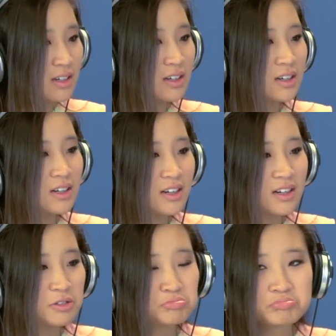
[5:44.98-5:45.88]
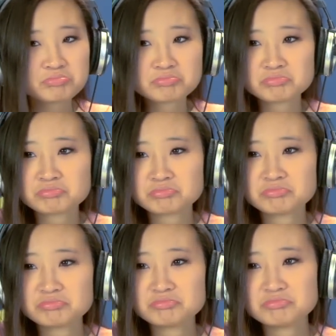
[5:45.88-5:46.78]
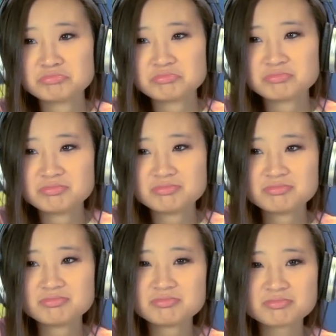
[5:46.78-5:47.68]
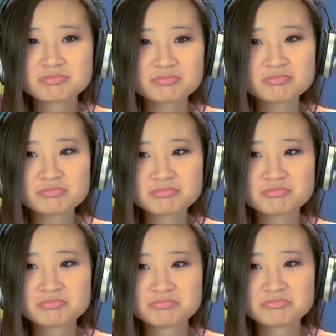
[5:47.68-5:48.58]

Nobody speaks.